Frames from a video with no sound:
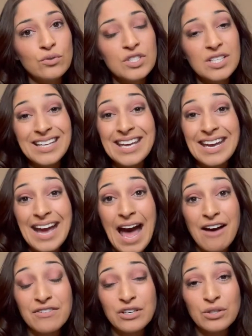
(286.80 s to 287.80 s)
King
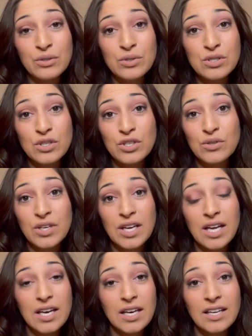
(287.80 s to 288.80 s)
Avenue, so you
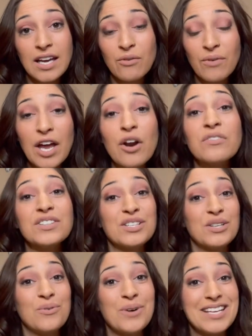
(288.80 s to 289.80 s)
can get right over
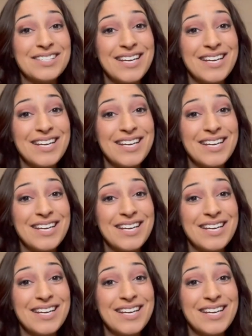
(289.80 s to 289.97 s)
to the west